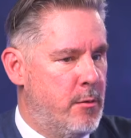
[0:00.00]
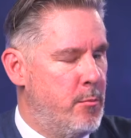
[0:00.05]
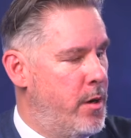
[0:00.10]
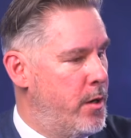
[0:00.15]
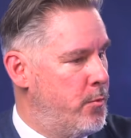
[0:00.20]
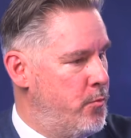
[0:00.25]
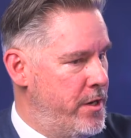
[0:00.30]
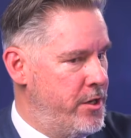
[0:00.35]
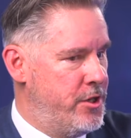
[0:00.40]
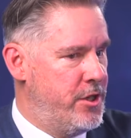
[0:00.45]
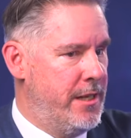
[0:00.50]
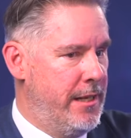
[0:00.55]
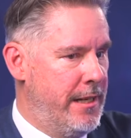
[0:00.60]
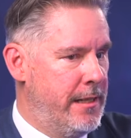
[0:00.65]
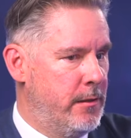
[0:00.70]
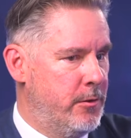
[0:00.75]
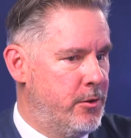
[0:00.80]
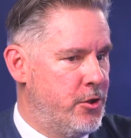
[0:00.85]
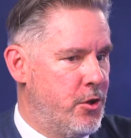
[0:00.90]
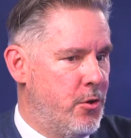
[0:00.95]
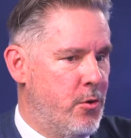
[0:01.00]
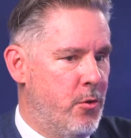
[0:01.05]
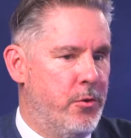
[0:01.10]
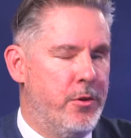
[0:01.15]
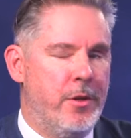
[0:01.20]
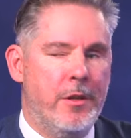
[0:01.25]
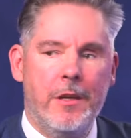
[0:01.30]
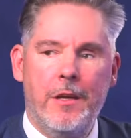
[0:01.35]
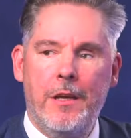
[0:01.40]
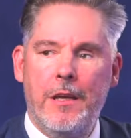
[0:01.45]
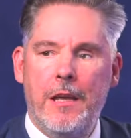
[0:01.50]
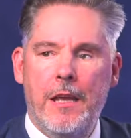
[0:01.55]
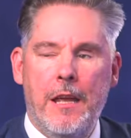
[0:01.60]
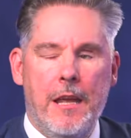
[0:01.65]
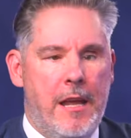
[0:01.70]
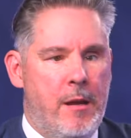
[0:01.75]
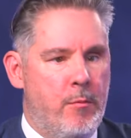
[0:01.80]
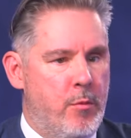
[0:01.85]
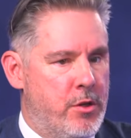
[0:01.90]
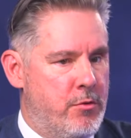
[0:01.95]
by Richard Littlejohn, in which